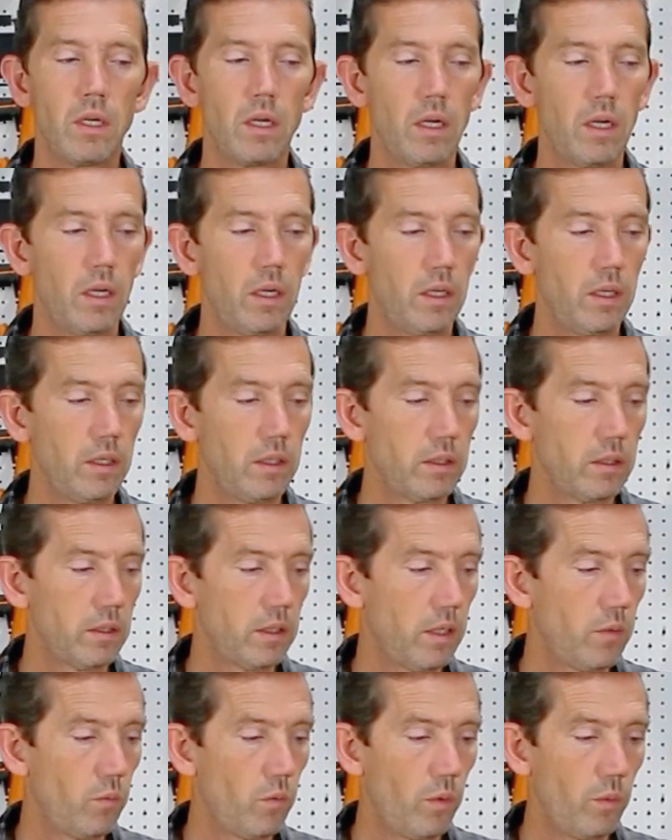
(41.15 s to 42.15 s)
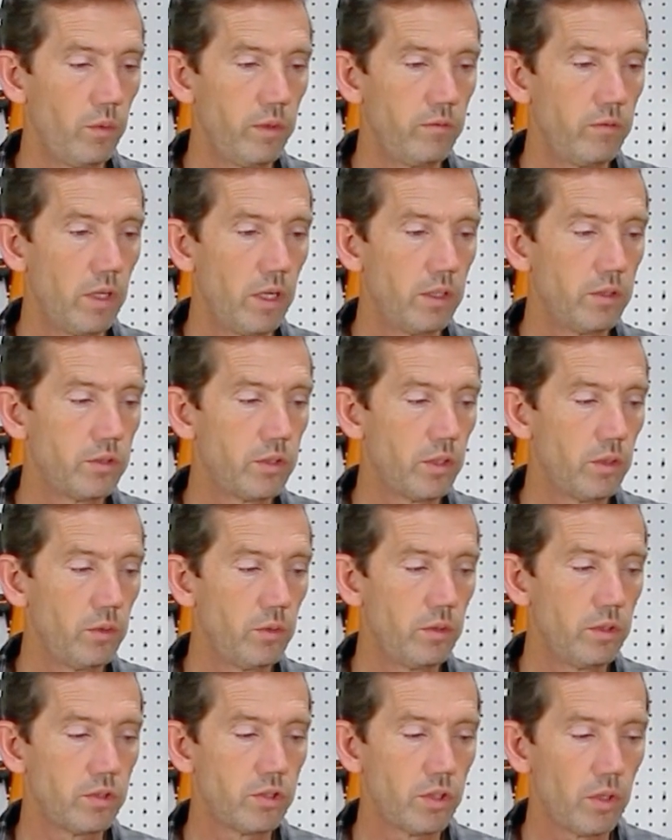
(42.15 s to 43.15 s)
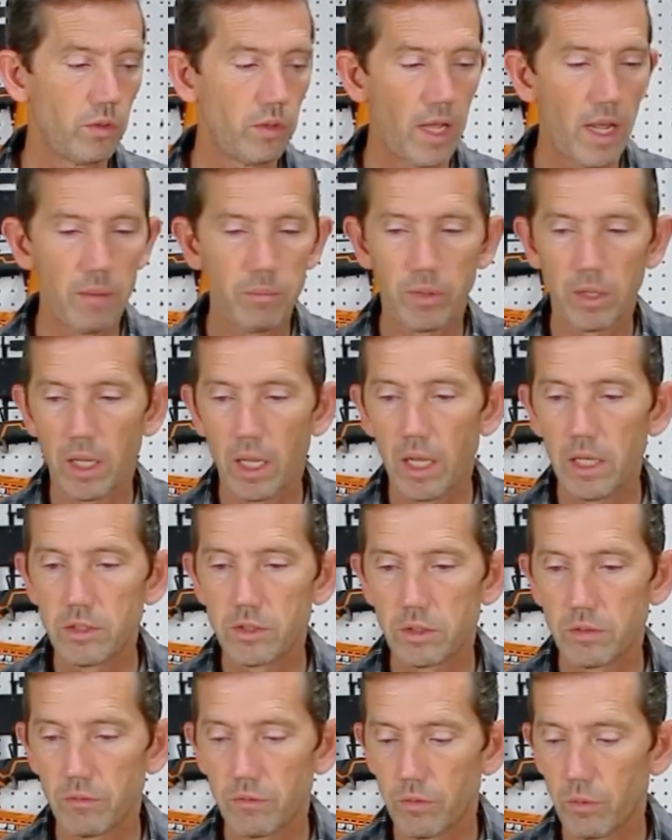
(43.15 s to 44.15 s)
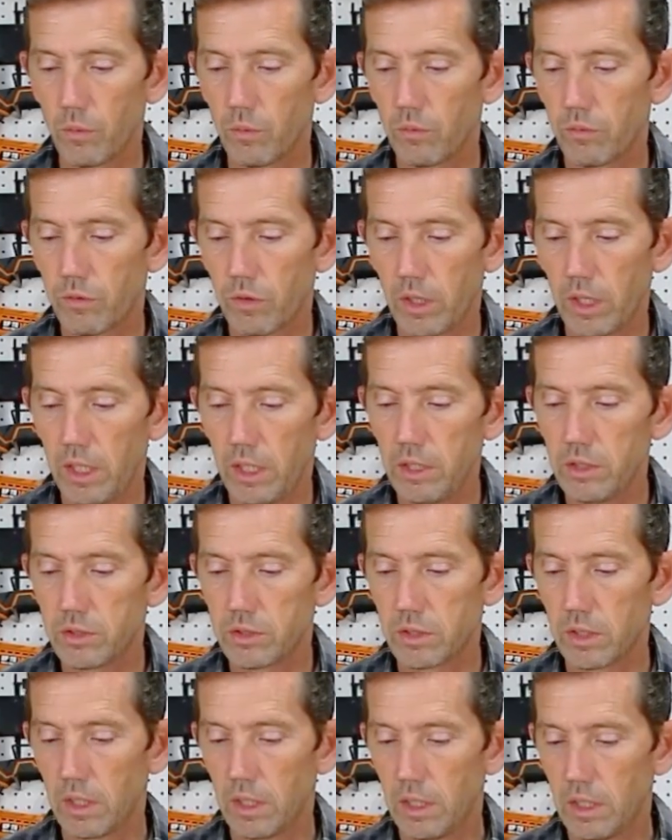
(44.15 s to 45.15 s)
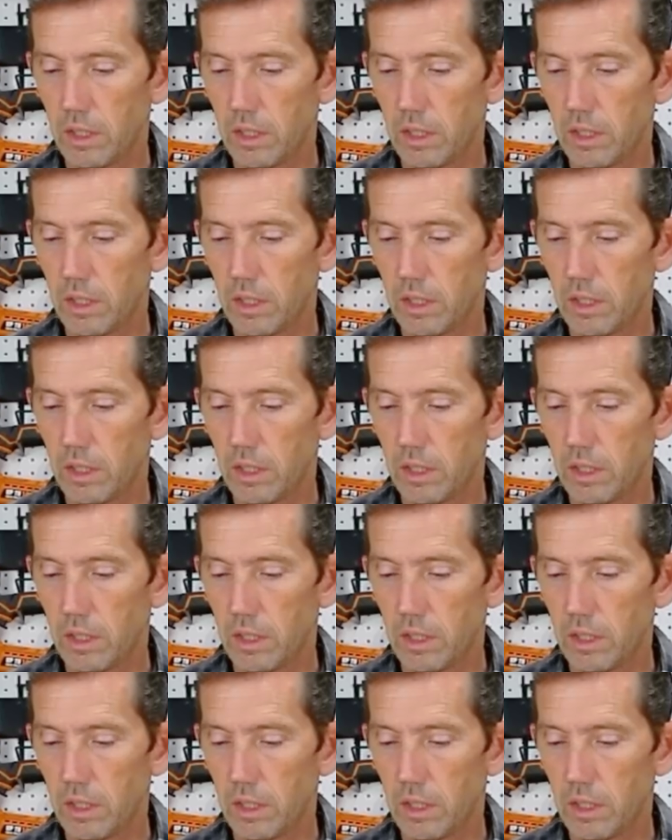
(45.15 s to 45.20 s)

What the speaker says: And what we've done too to show the application for each